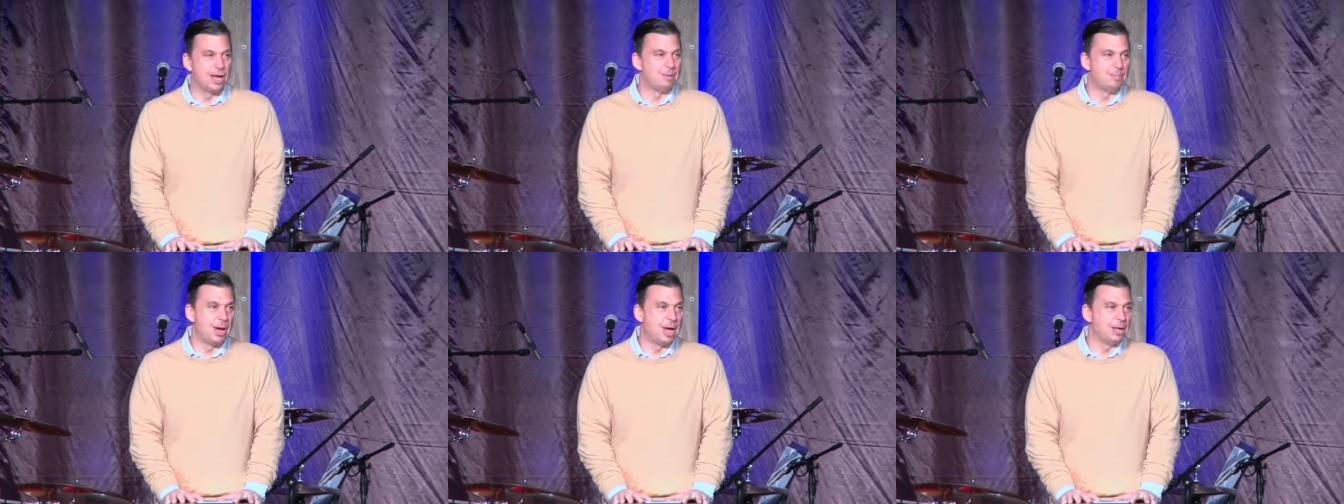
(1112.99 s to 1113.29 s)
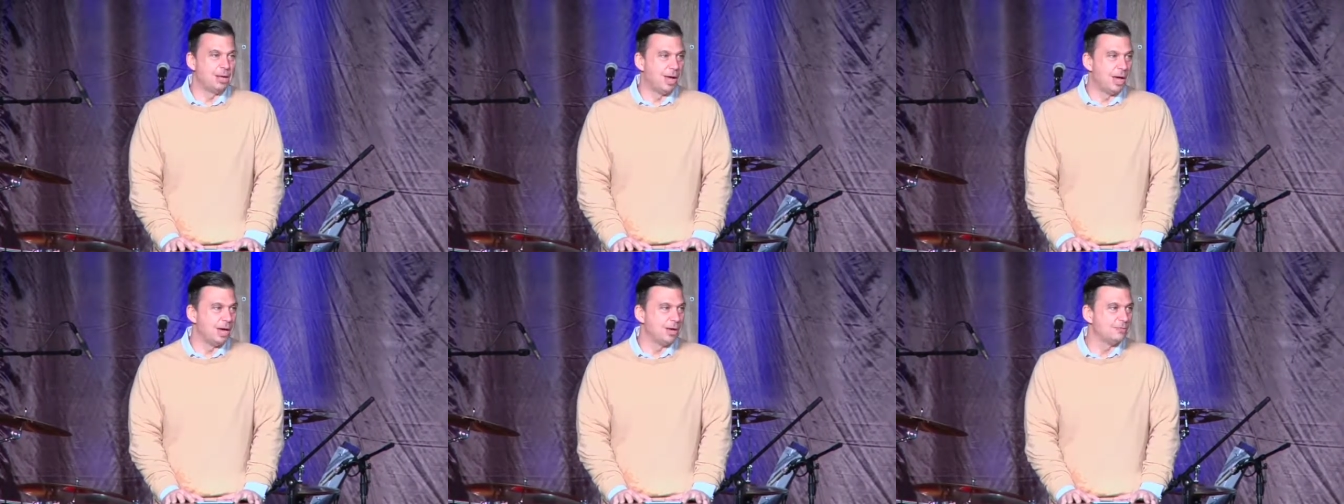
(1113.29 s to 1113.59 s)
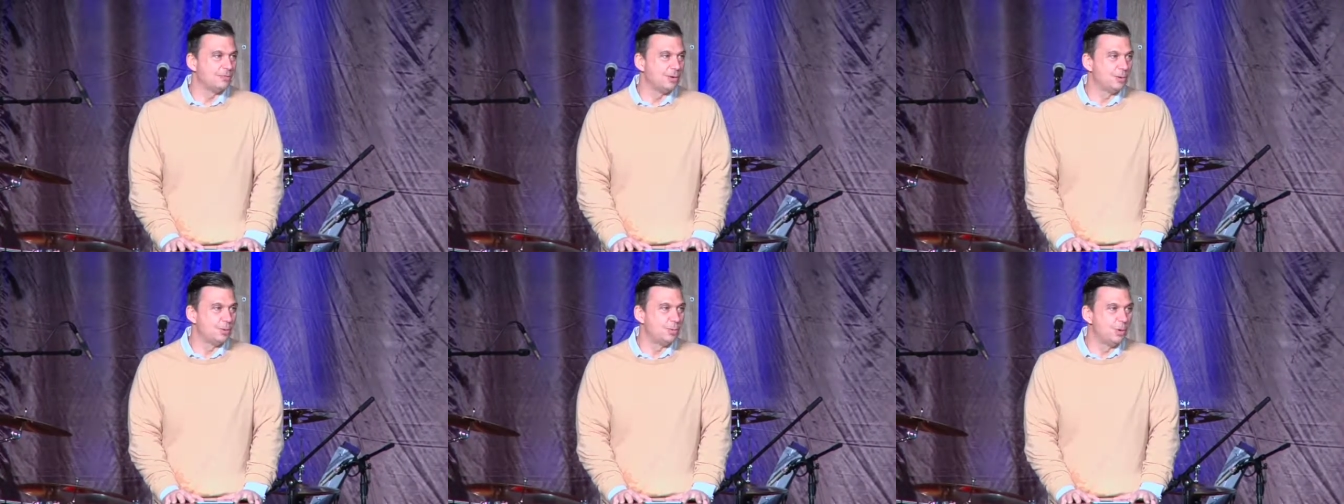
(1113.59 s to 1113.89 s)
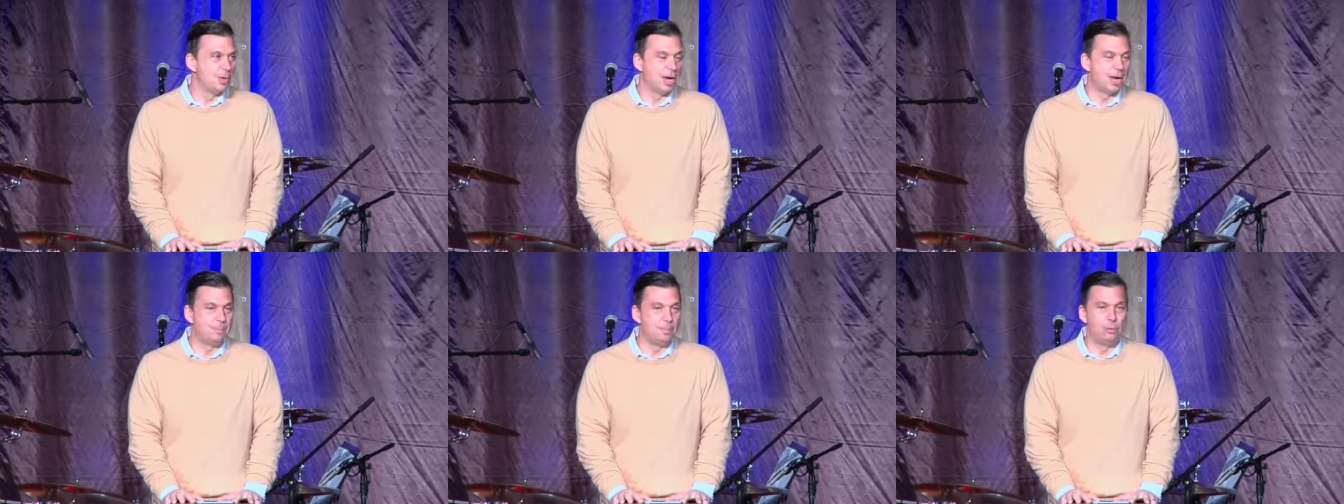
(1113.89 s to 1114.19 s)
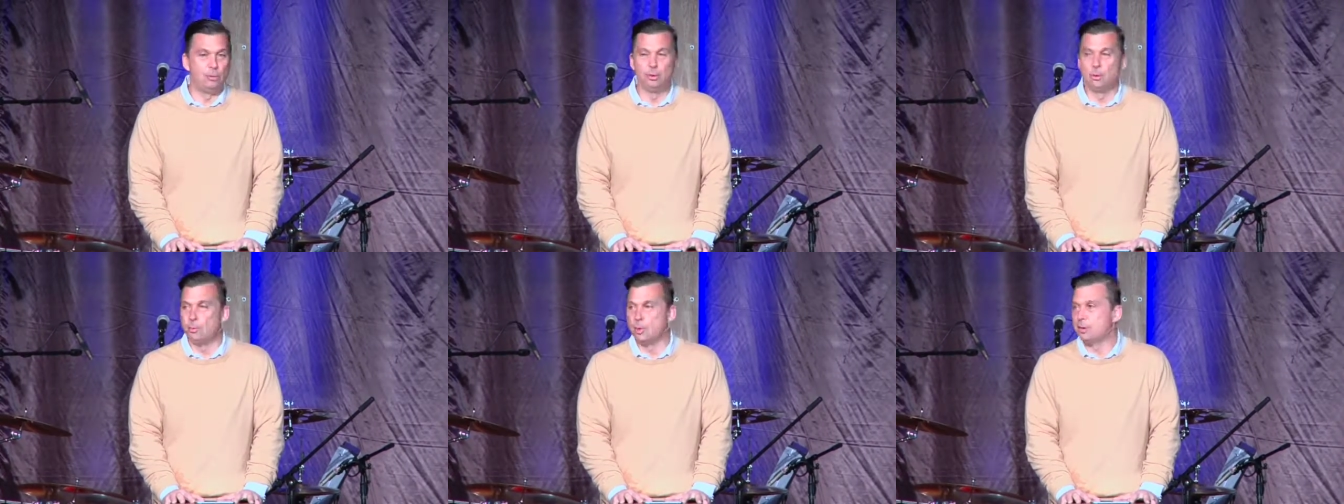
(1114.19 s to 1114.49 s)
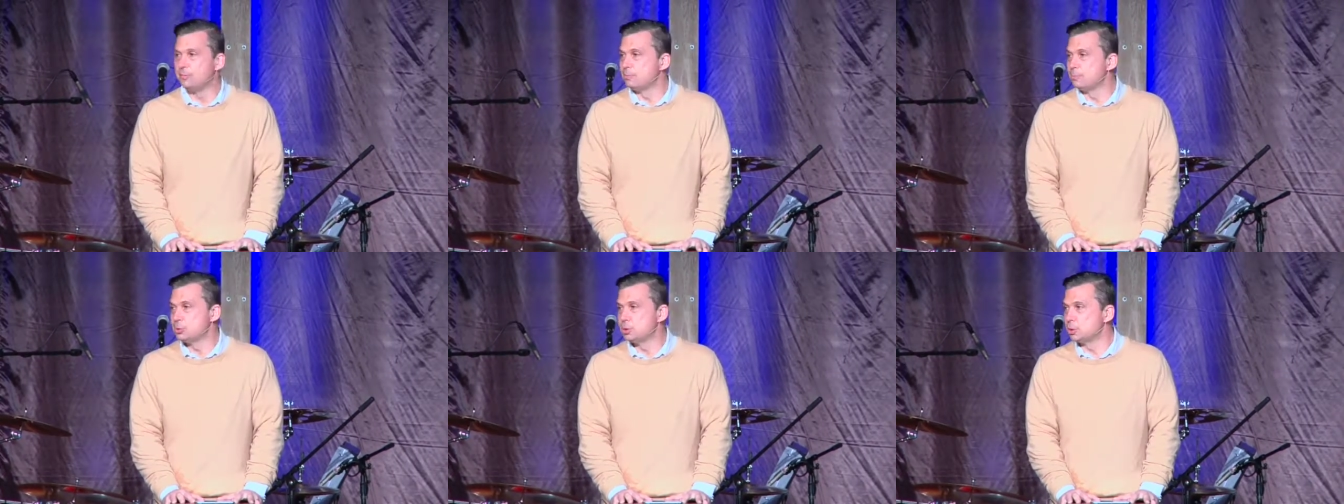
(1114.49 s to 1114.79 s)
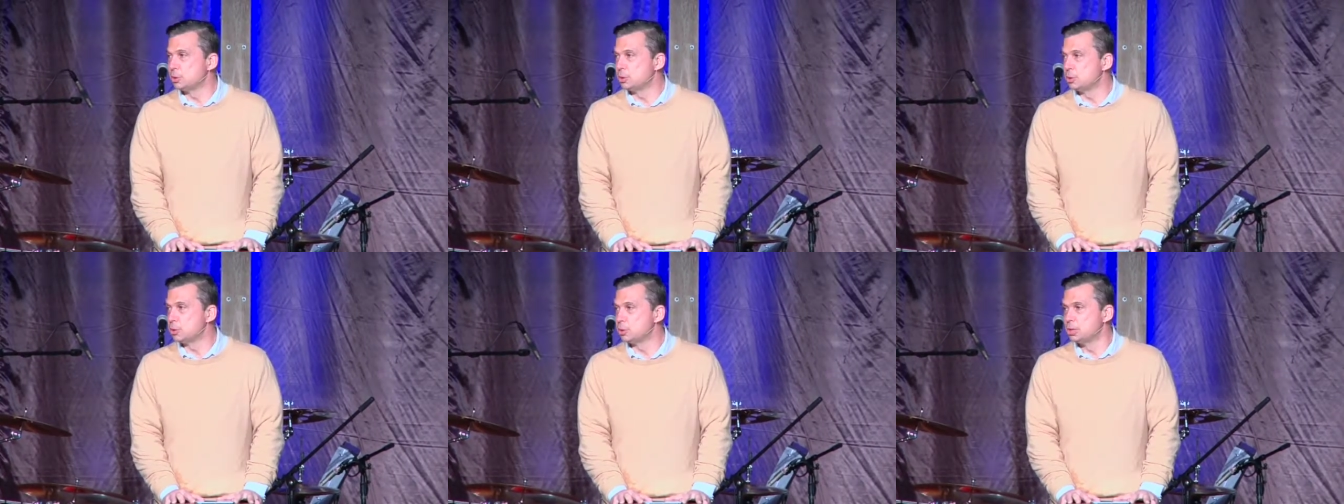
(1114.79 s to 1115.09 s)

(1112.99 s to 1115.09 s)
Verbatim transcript: my life when I pulled away from church.